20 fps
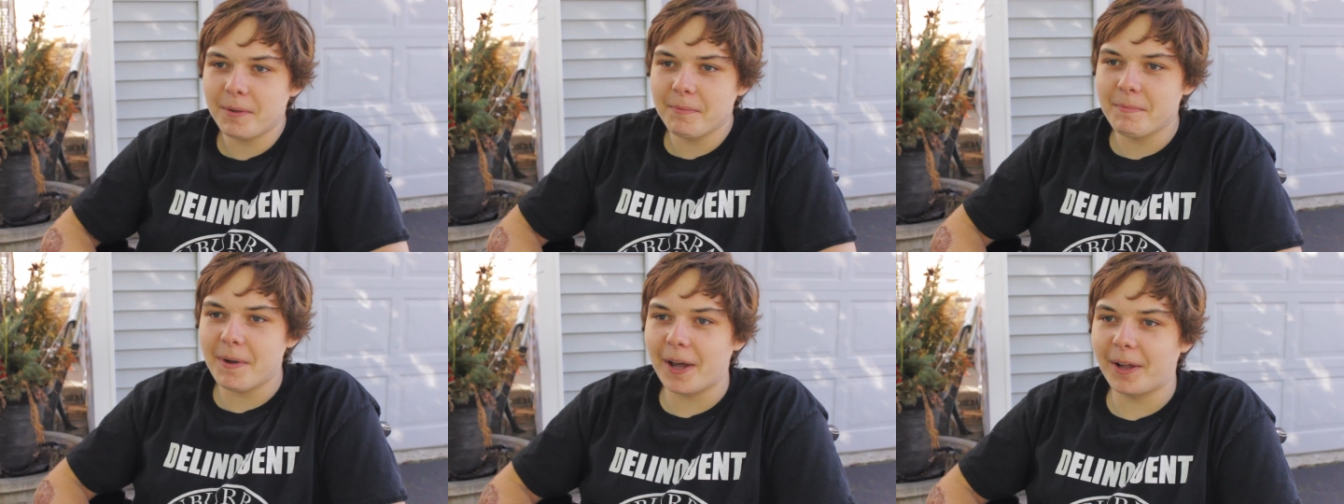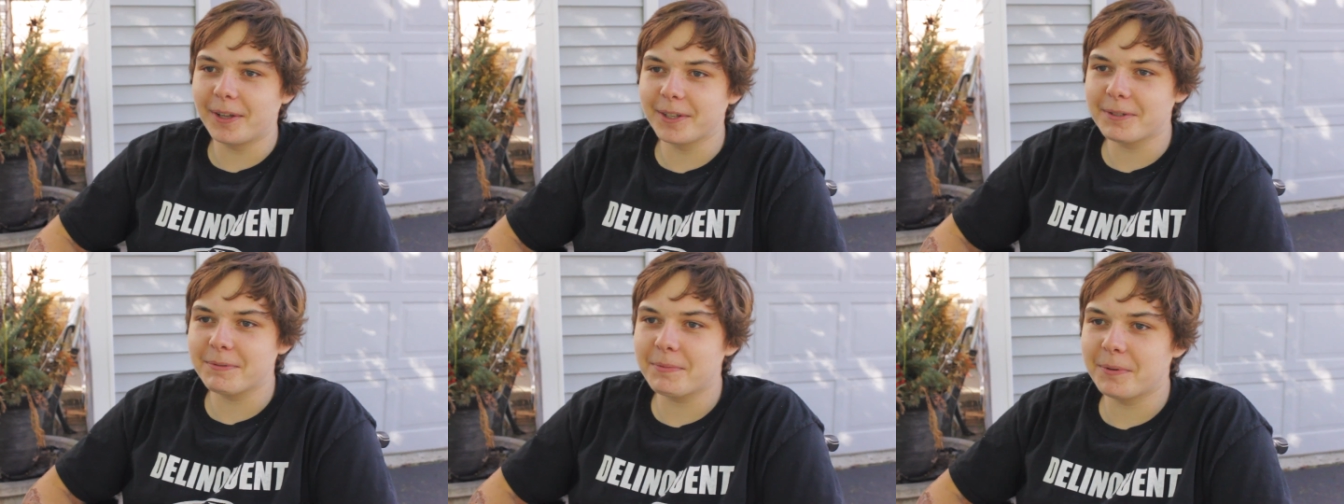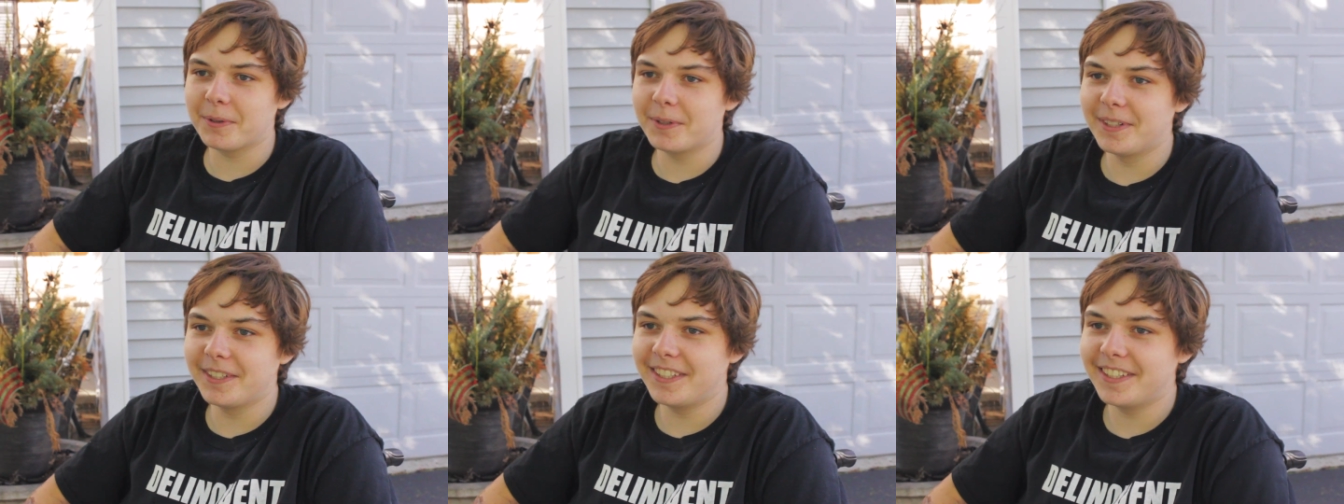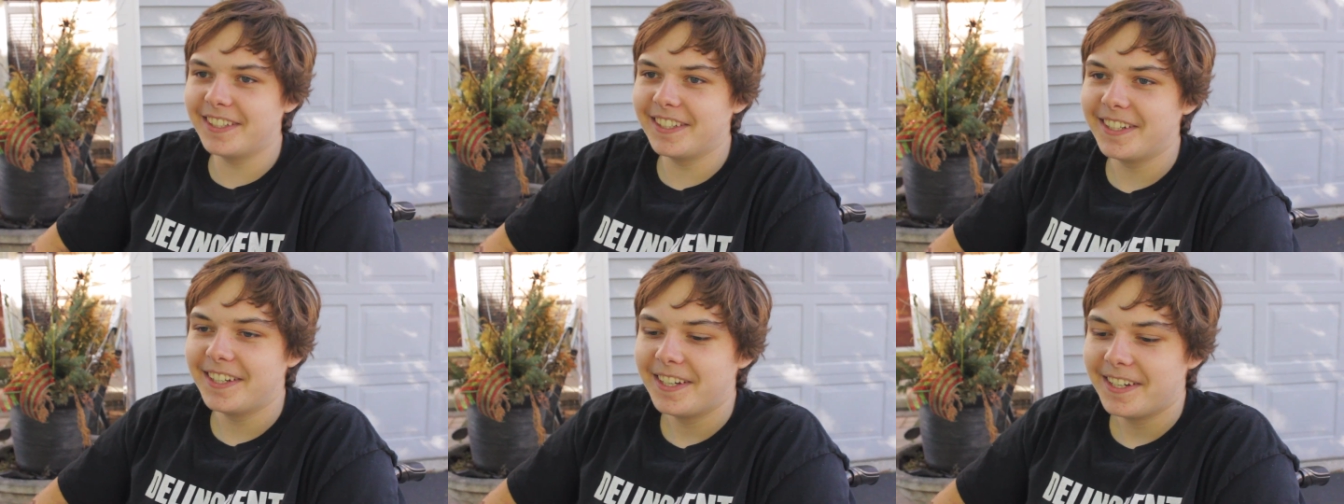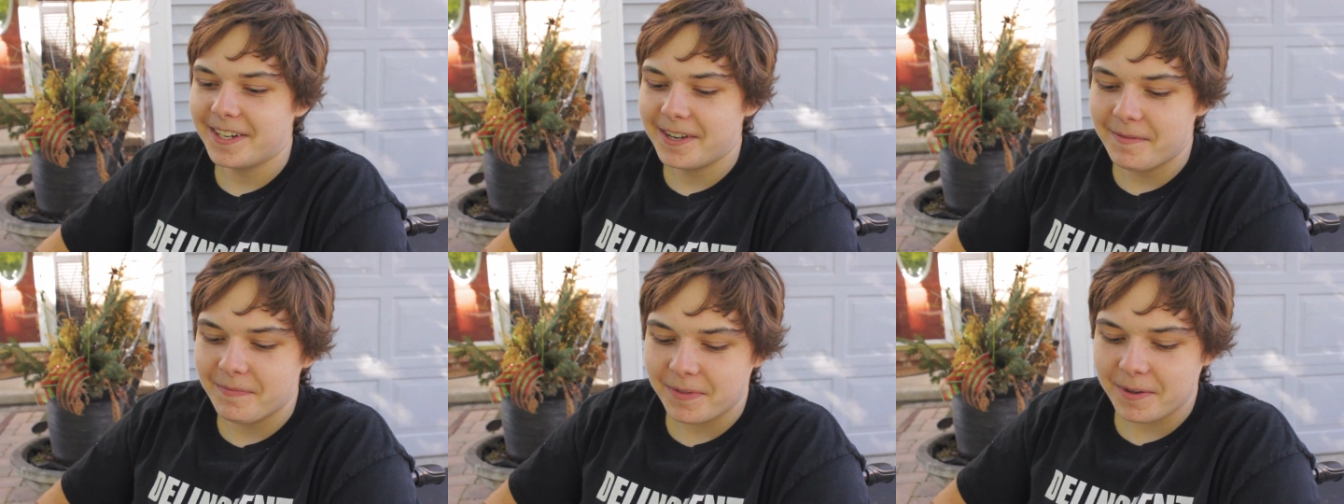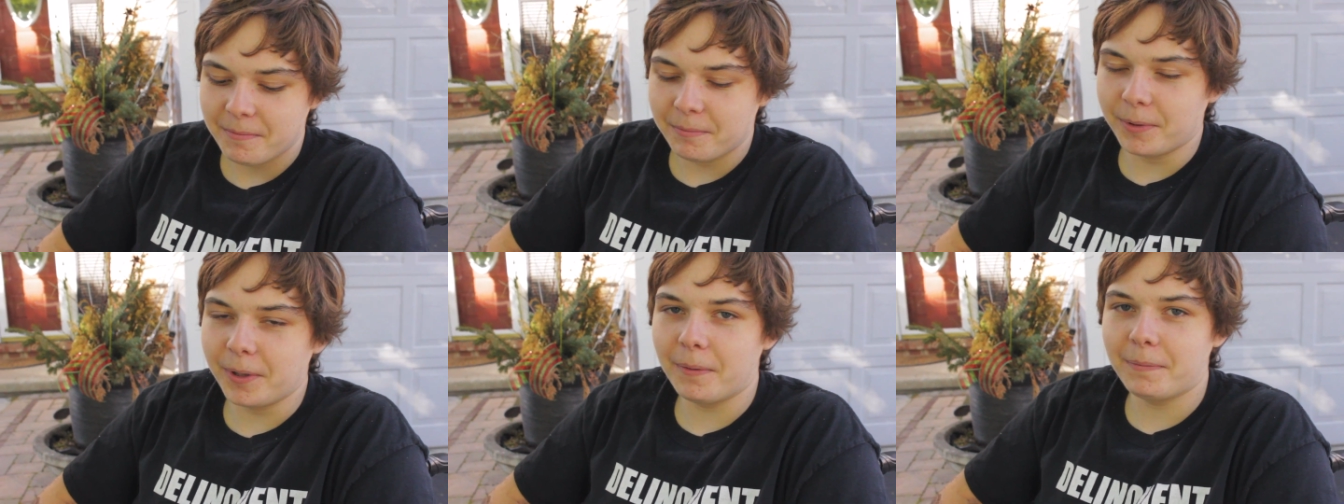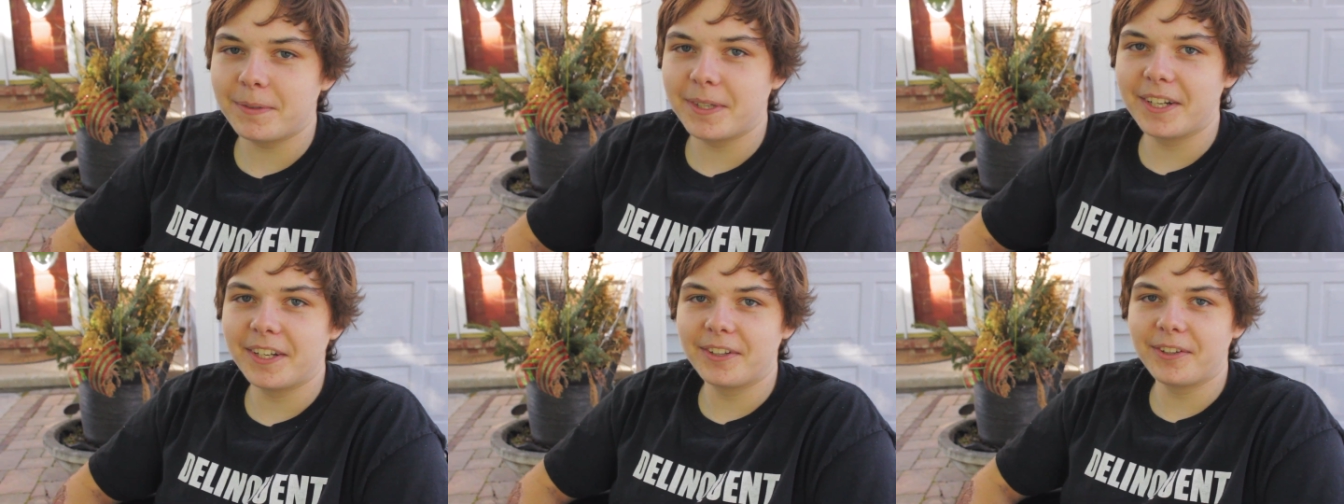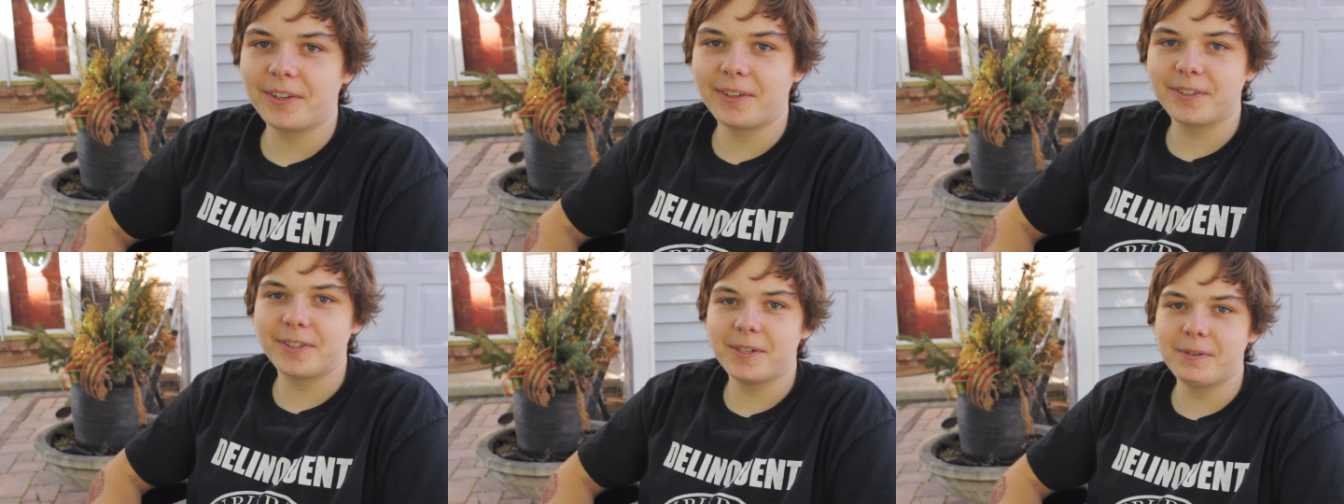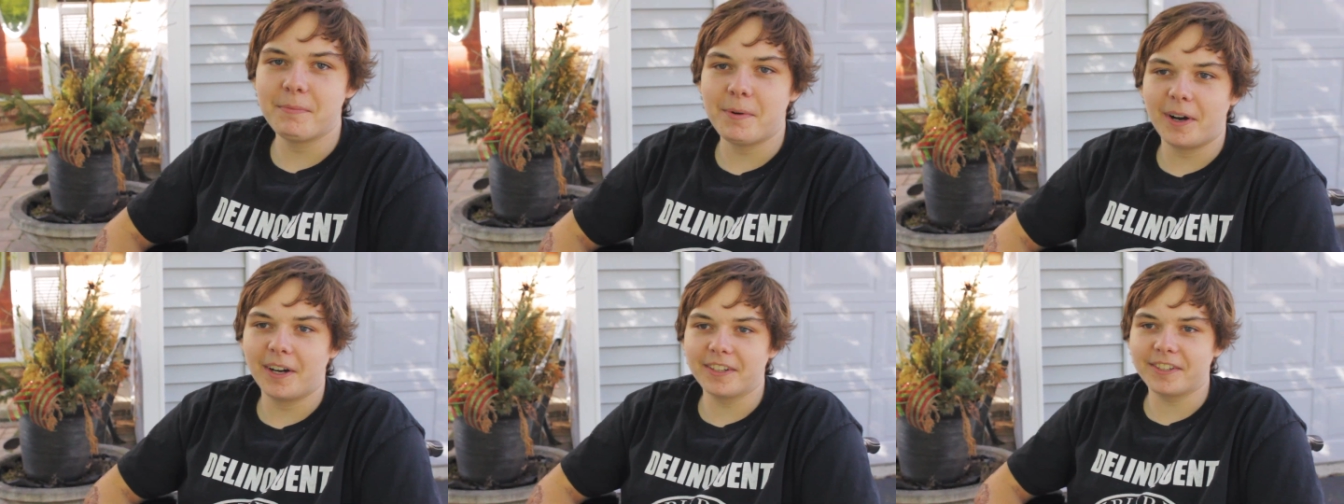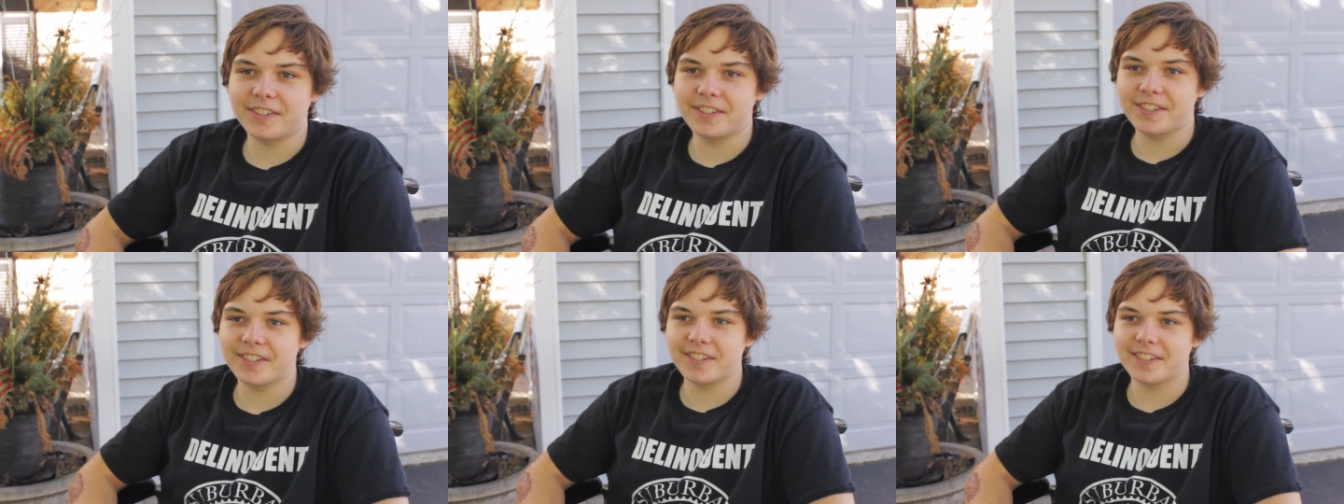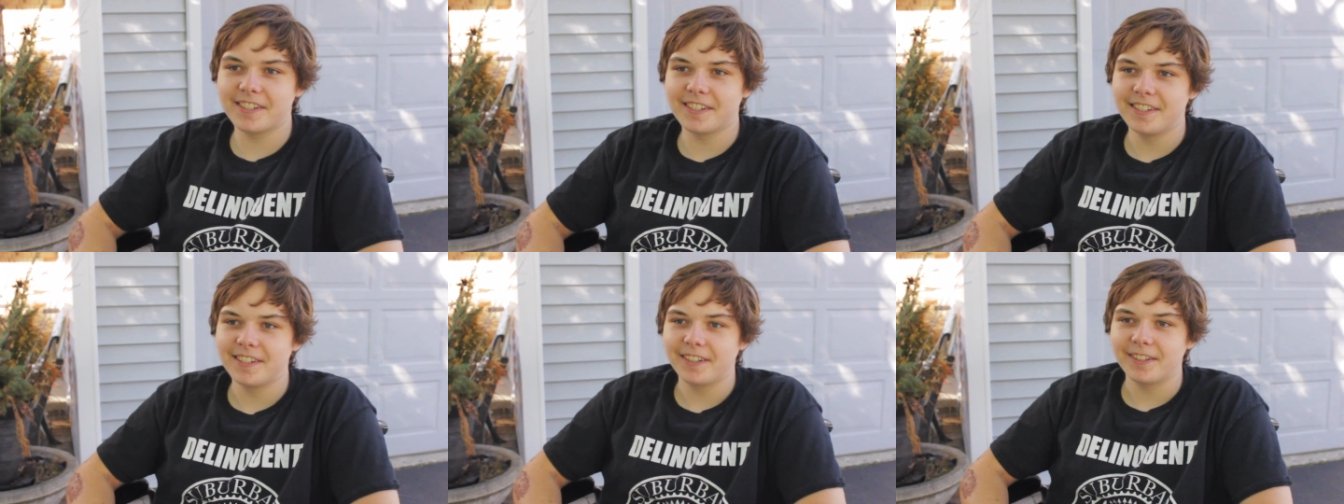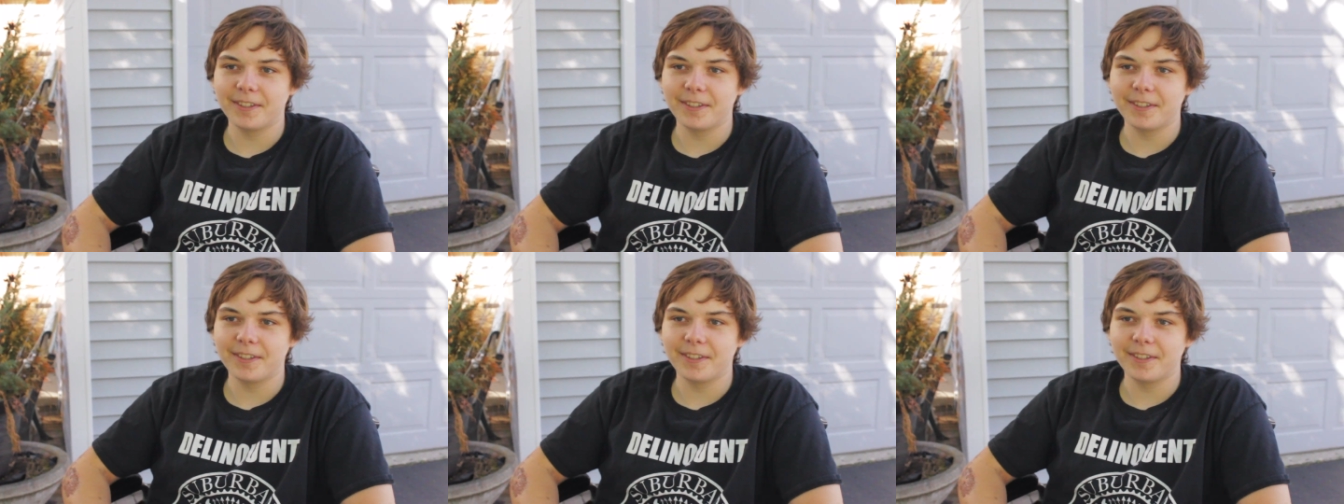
in the balance point, blipped it a little too much.